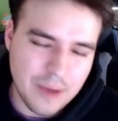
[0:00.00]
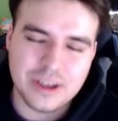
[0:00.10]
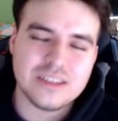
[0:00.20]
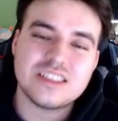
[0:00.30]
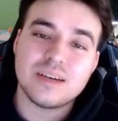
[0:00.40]

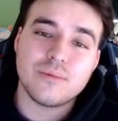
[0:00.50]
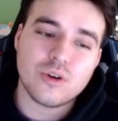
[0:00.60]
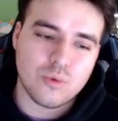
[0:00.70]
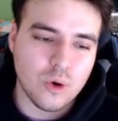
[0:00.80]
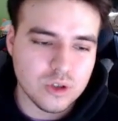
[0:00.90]
similar
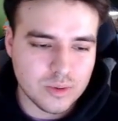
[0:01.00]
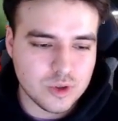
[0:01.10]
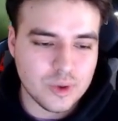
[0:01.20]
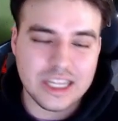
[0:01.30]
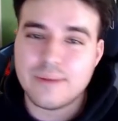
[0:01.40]
roles
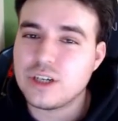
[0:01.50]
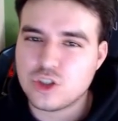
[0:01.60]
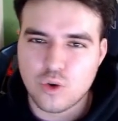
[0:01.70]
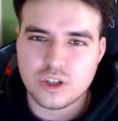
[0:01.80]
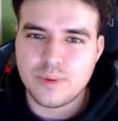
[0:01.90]
between him and
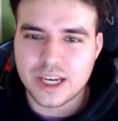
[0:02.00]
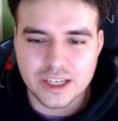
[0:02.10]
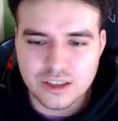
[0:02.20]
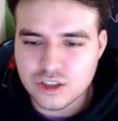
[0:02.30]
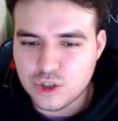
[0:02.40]
George
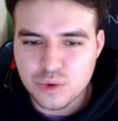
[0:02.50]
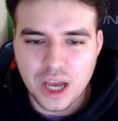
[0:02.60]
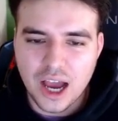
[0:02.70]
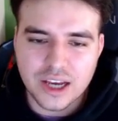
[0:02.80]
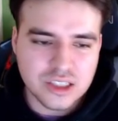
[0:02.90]
Pickens, two
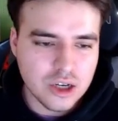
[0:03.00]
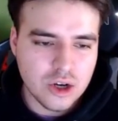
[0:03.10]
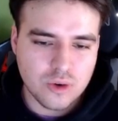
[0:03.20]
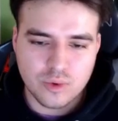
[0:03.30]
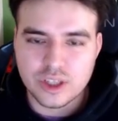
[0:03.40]
guys,
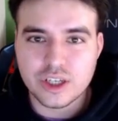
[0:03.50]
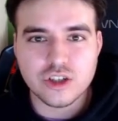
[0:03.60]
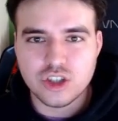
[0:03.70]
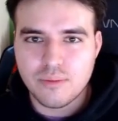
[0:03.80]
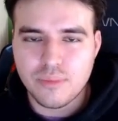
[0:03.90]
really good
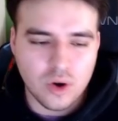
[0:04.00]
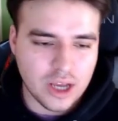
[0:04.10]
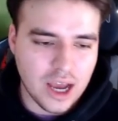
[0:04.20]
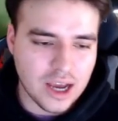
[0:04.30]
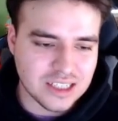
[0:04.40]
jump ball
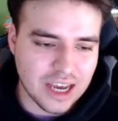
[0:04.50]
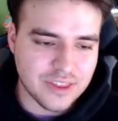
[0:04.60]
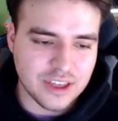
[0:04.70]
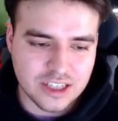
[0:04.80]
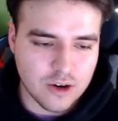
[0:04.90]
guys. I
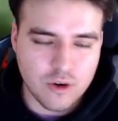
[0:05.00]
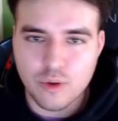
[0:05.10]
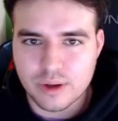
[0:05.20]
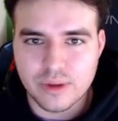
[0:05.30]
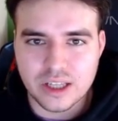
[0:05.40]
think Tedero
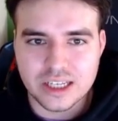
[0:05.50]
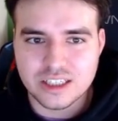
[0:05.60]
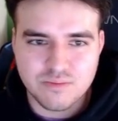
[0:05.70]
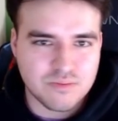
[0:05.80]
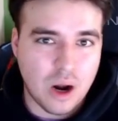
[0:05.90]
McMillan
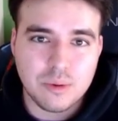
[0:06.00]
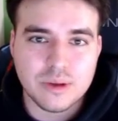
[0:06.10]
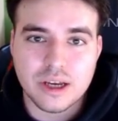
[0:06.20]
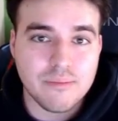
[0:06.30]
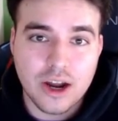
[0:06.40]
is
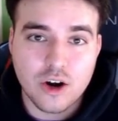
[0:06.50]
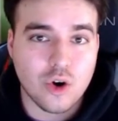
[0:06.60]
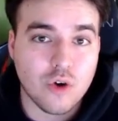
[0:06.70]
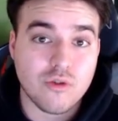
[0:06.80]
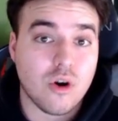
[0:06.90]
probably a better
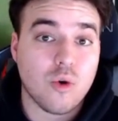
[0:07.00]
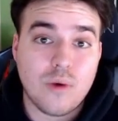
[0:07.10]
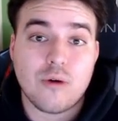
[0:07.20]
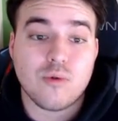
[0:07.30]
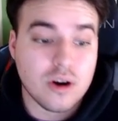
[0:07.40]
overall
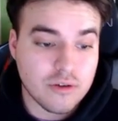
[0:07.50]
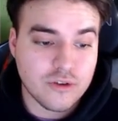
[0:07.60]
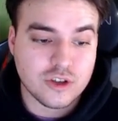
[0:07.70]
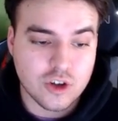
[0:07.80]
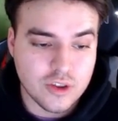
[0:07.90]
route runner for
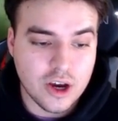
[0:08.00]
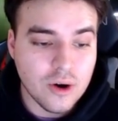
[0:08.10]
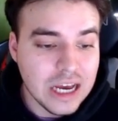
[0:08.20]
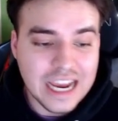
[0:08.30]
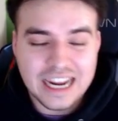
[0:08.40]
sure, though.
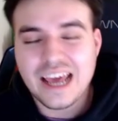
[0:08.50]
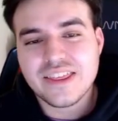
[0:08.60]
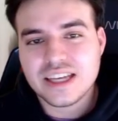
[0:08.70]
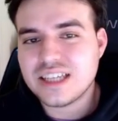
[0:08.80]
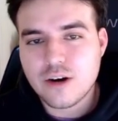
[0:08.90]
And I
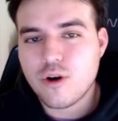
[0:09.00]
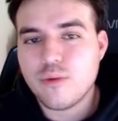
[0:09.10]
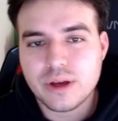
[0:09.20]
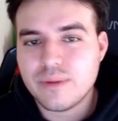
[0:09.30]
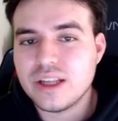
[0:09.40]
think Tedero
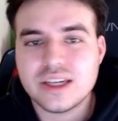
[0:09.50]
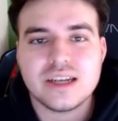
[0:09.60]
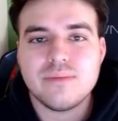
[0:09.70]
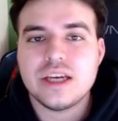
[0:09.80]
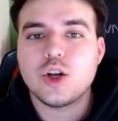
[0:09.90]
McMillan
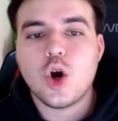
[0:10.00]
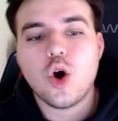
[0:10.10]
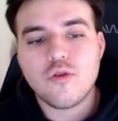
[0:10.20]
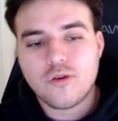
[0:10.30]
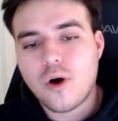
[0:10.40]
can be an
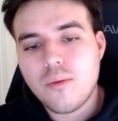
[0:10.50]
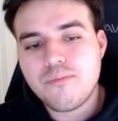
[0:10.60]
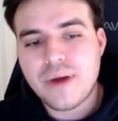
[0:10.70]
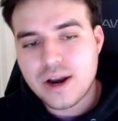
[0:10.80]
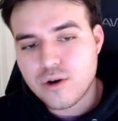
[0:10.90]
overall
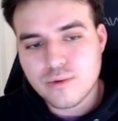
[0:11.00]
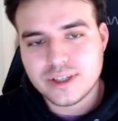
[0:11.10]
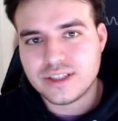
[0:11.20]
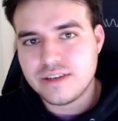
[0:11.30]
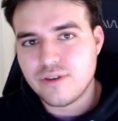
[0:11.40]
better
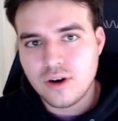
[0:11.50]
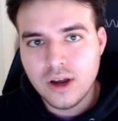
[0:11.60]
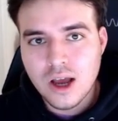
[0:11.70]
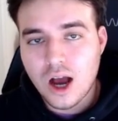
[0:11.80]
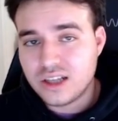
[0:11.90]
receiver,
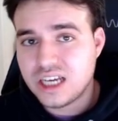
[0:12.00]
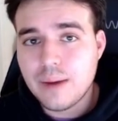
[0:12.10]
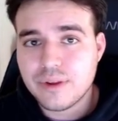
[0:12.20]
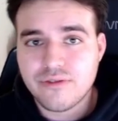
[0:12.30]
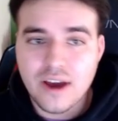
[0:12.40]
on top
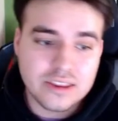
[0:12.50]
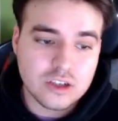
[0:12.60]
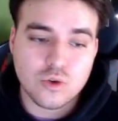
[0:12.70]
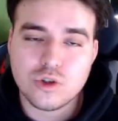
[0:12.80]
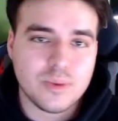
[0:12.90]
of the fact that
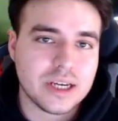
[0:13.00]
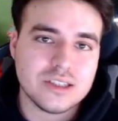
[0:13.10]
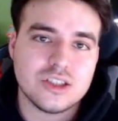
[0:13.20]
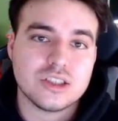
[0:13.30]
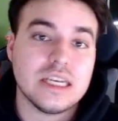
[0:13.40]
George Pickens
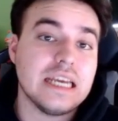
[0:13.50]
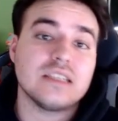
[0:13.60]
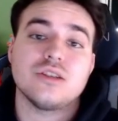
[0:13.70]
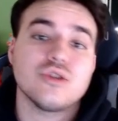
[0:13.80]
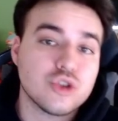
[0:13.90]
just
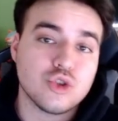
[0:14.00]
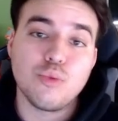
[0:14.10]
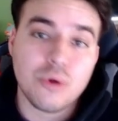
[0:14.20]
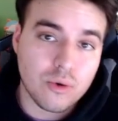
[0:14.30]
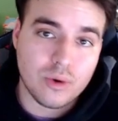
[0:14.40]
isn't
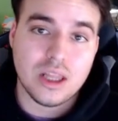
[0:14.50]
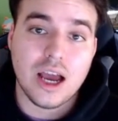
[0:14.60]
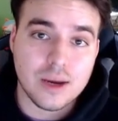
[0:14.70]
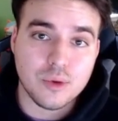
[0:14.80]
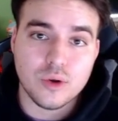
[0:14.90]
super
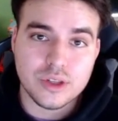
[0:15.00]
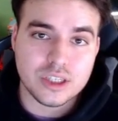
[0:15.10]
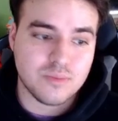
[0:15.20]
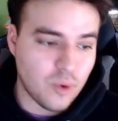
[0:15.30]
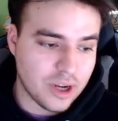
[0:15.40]
reliable at this
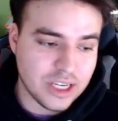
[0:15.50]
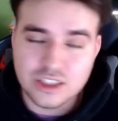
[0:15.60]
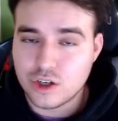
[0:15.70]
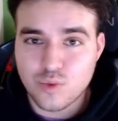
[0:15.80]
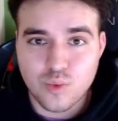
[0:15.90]
point. He's
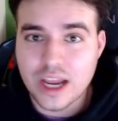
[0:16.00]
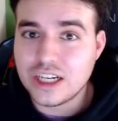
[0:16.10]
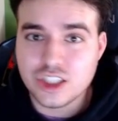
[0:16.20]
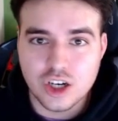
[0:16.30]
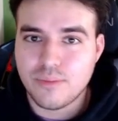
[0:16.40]
a great
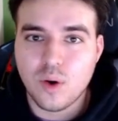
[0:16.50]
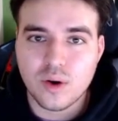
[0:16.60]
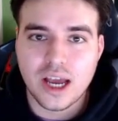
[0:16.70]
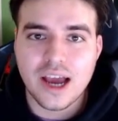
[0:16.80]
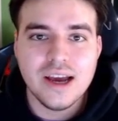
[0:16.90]
jump ball
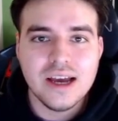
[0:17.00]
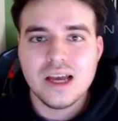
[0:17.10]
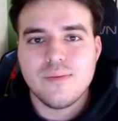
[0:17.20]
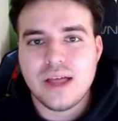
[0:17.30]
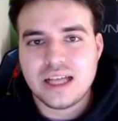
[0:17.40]
guy,
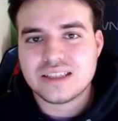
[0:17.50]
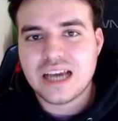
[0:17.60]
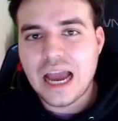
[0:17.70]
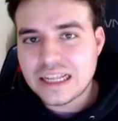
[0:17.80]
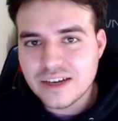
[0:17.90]
but that's
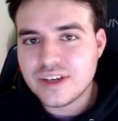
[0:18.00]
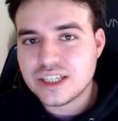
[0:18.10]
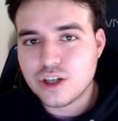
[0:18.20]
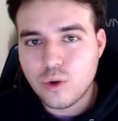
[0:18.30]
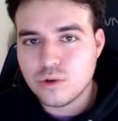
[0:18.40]
kind of his
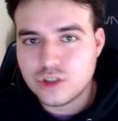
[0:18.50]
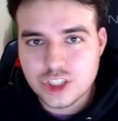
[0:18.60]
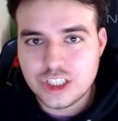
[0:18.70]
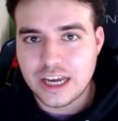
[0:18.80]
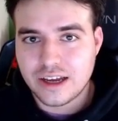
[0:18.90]
whole
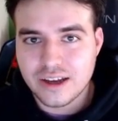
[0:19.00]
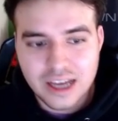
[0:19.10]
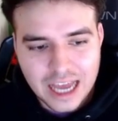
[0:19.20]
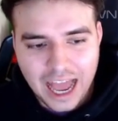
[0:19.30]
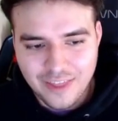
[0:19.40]
shtick
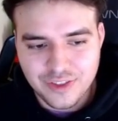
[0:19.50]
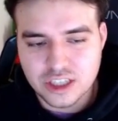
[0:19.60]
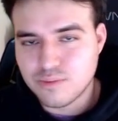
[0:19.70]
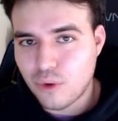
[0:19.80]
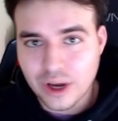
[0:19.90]
at this
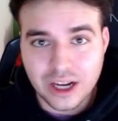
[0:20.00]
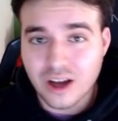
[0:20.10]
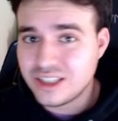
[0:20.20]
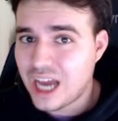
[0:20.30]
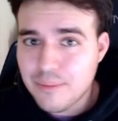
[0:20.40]
point,
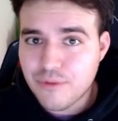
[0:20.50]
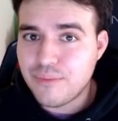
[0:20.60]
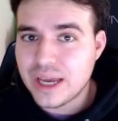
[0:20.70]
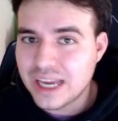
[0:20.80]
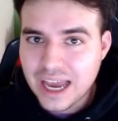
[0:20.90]
on top of
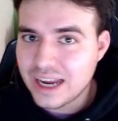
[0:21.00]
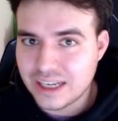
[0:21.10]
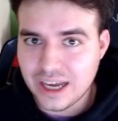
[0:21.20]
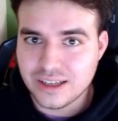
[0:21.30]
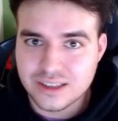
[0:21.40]
being a head
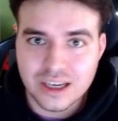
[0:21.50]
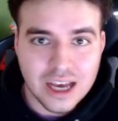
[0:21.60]
case.